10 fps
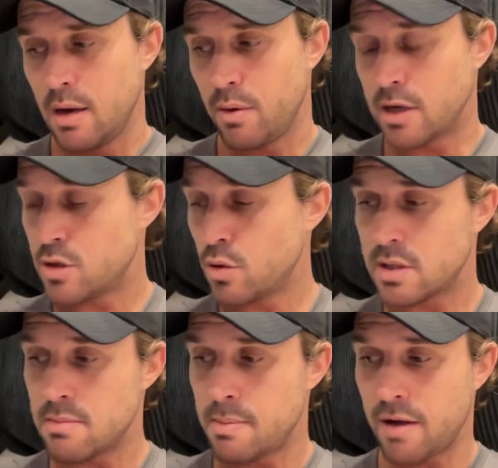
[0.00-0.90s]
when I talk to
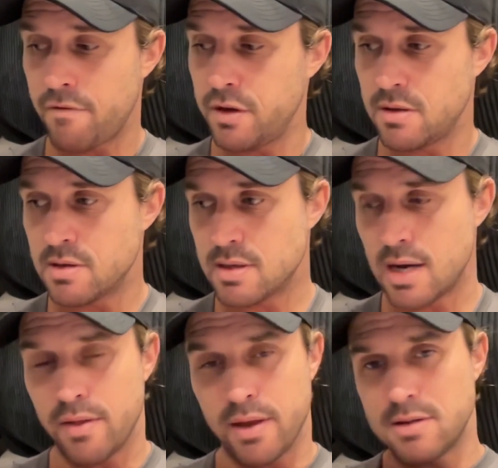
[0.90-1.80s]
them about fitness
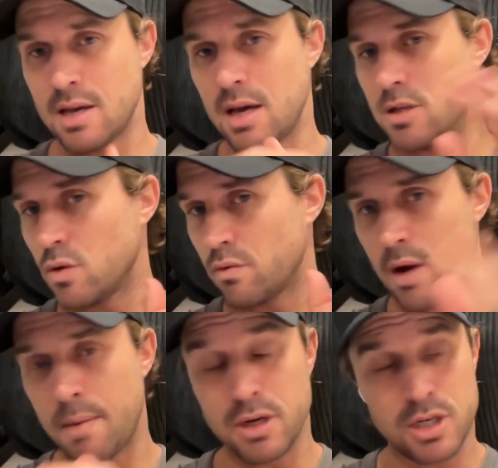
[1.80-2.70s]
now, they say it's all
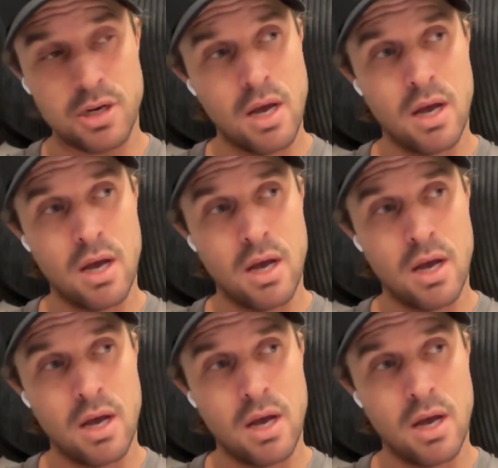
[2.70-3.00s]
rubbish.